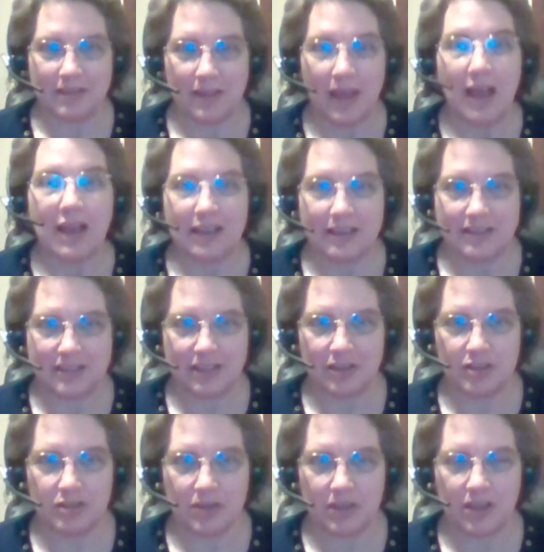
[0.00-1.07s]
Please
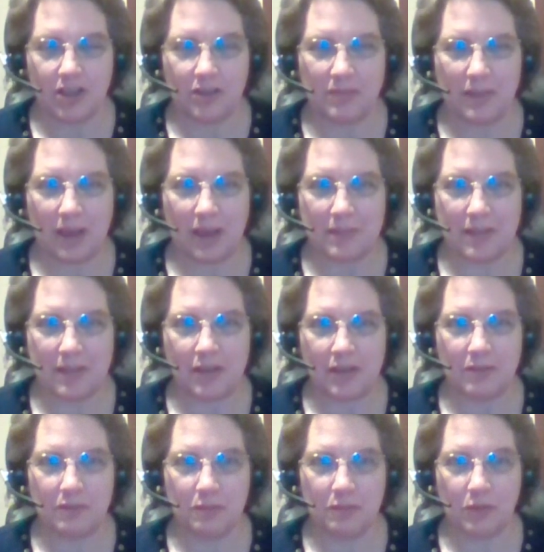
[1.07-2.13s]
consider joining
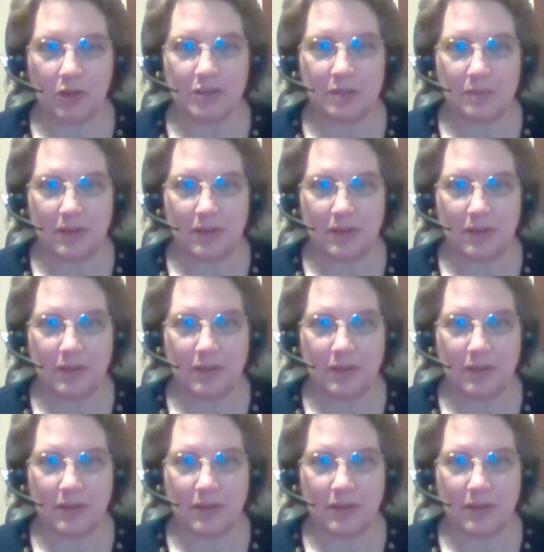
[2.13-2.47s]
Homeopathy